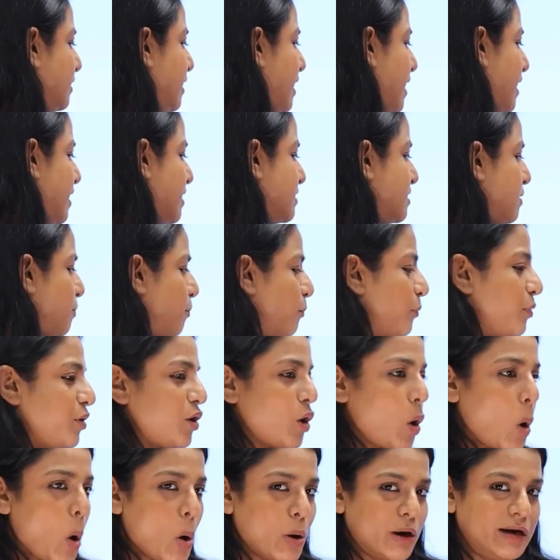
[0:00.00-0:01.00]
there is a
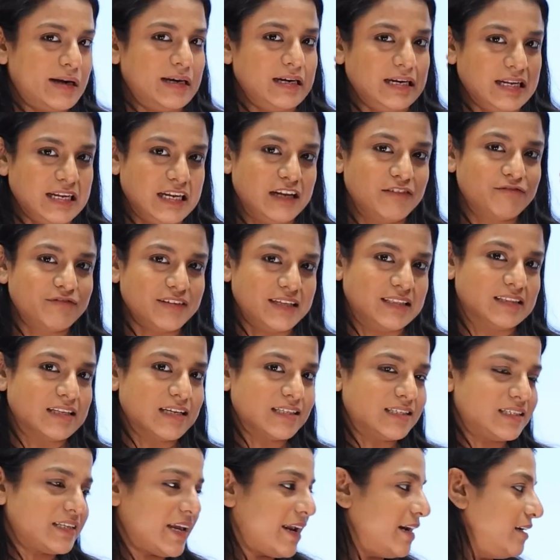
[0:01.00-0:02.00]
broad leaf in
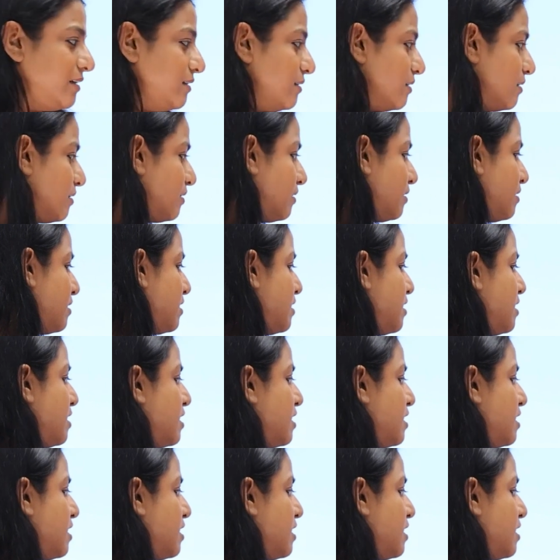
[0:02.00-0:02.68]
the center,